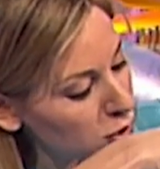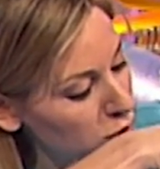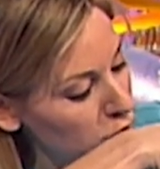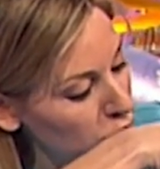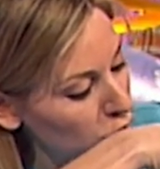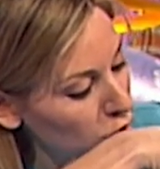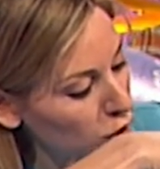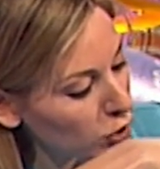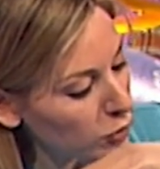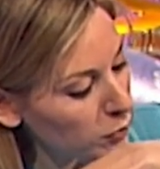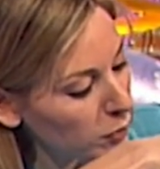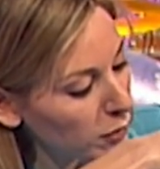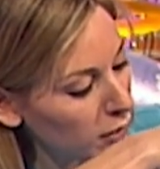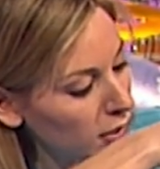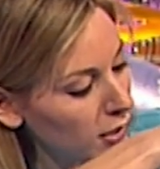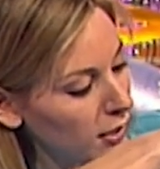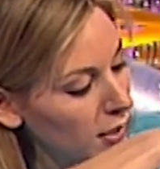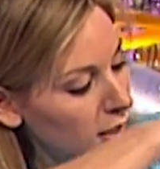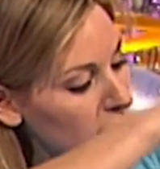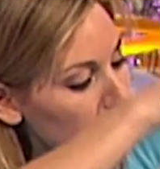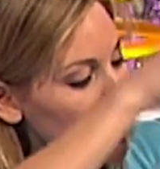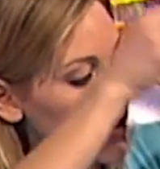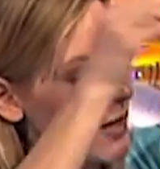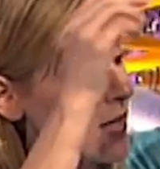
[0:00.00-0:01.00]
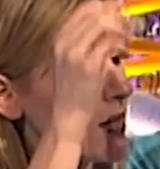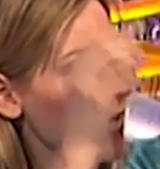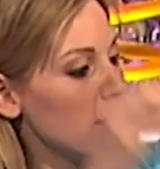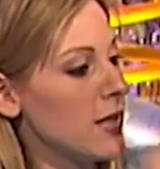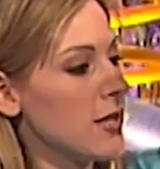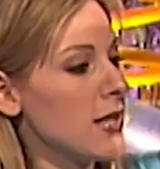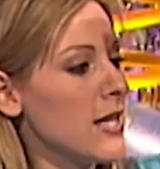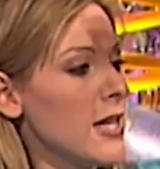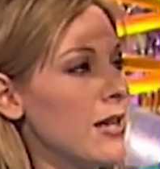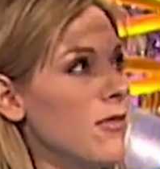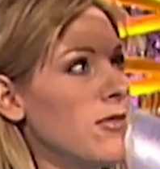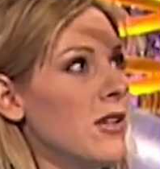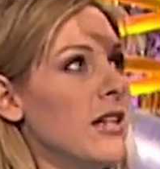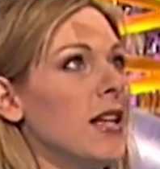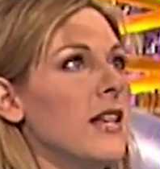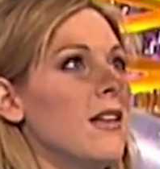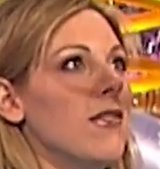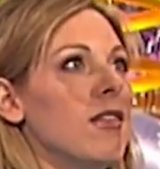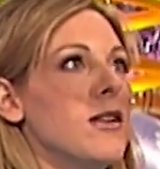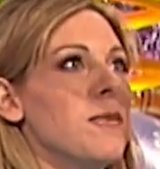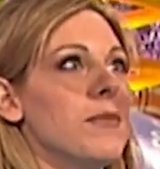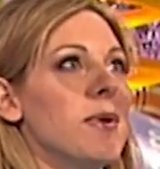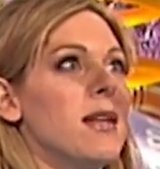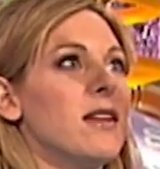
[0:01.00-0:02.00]
tube. So then if you
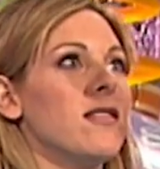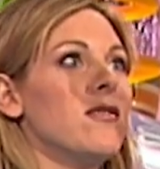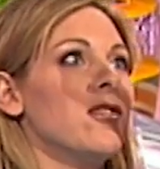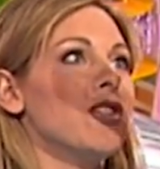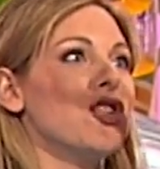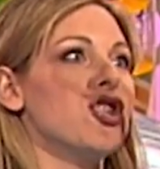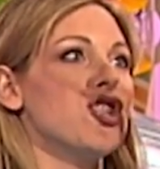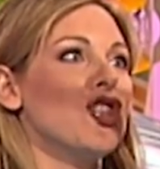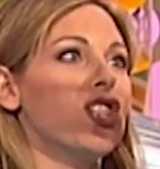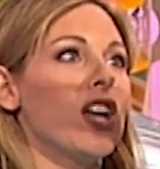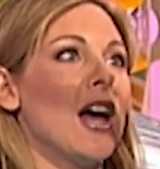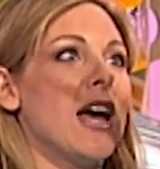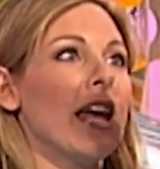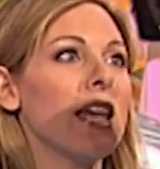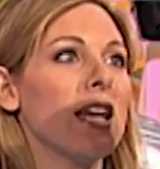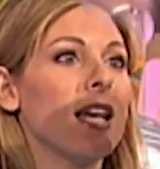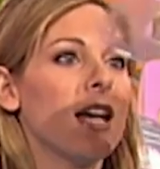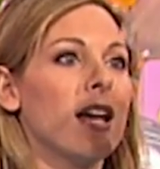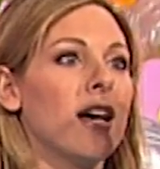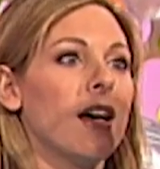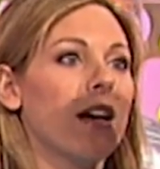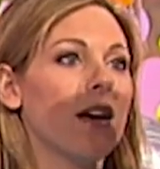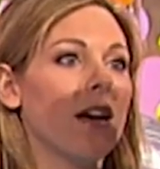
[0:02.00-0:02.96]
give it a bit of a shake,